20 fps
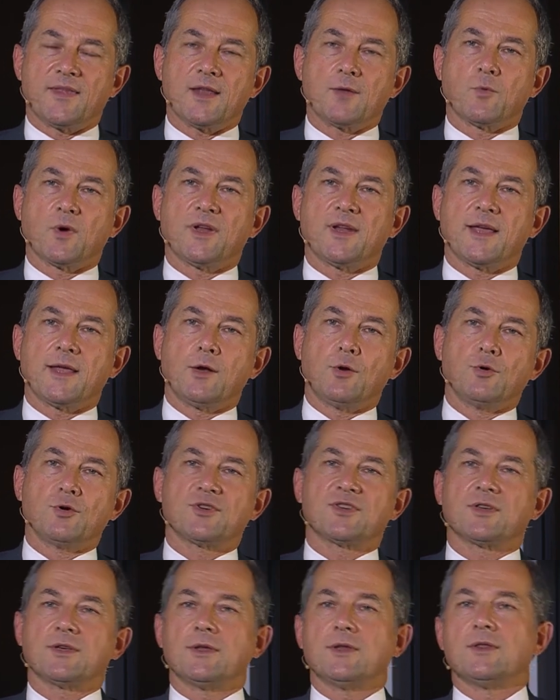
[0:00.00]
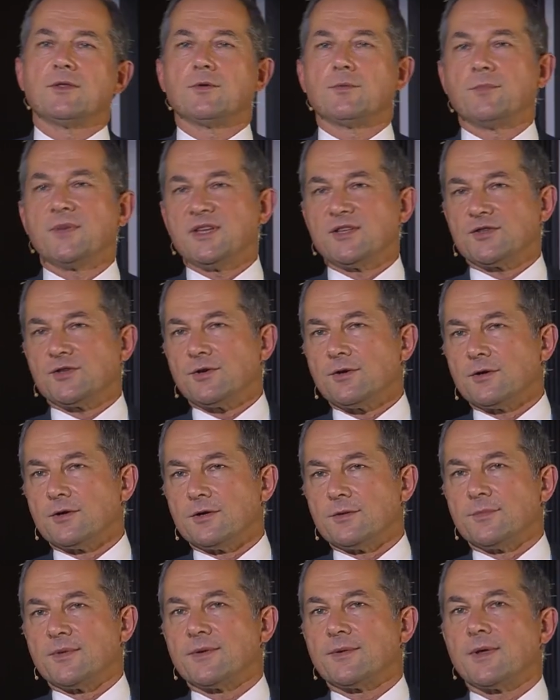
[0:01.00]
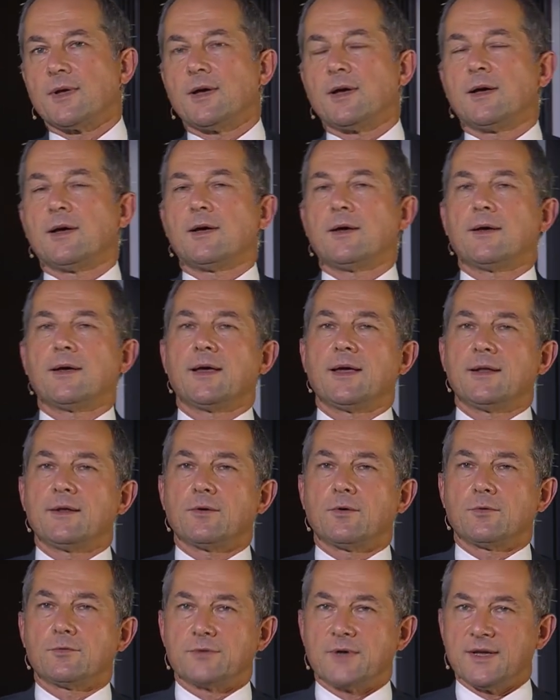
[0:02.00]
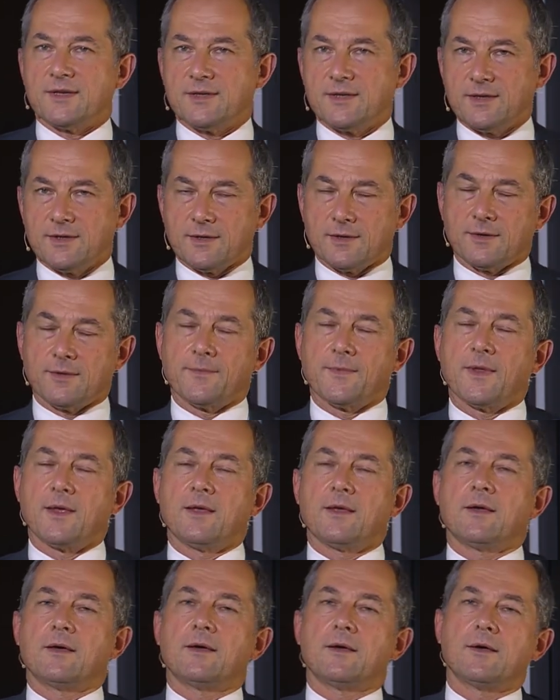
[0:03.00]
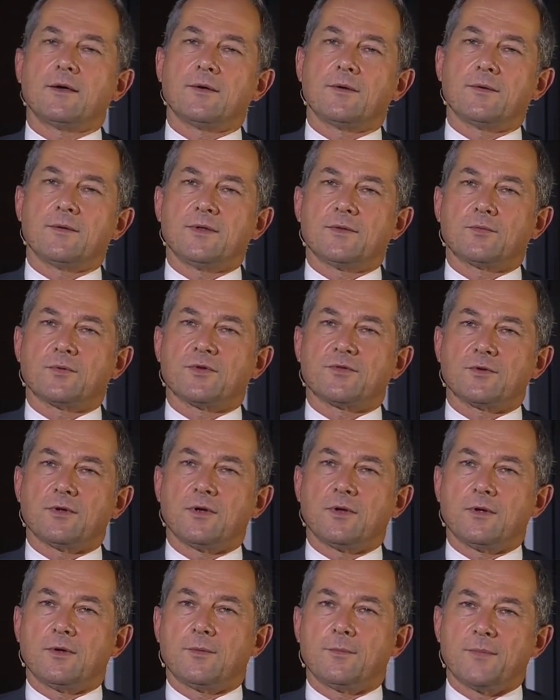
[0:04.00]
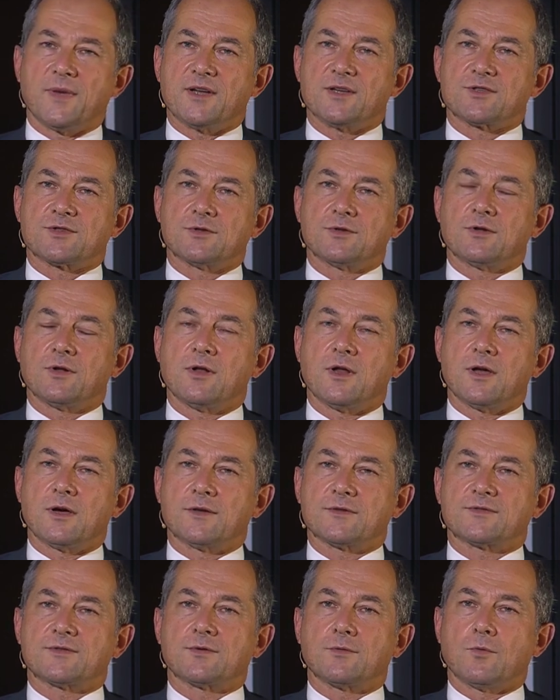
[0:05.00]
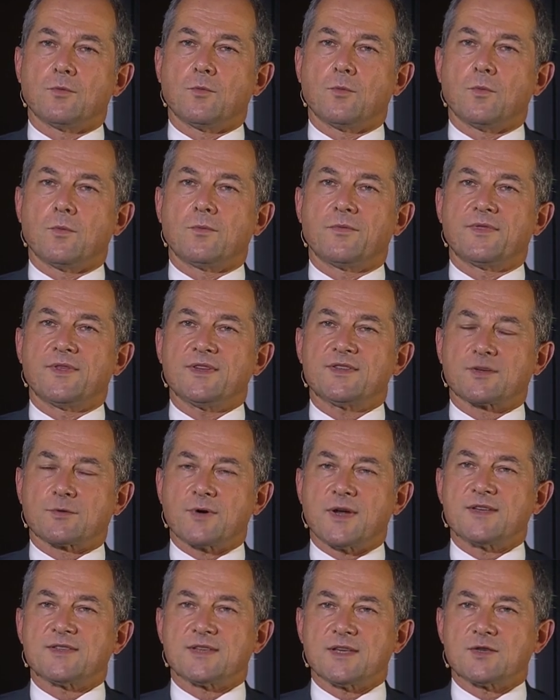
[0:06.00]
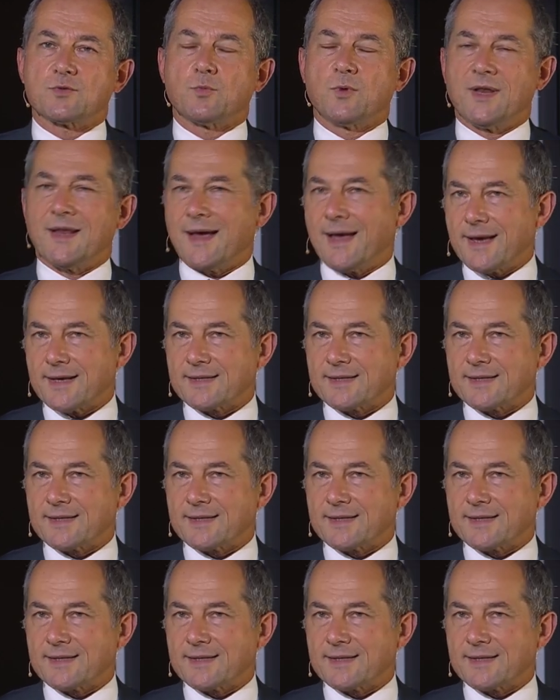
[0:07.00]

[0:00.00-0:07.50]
And then when I look in the midterm, and already it was mentioned a lot, this crisis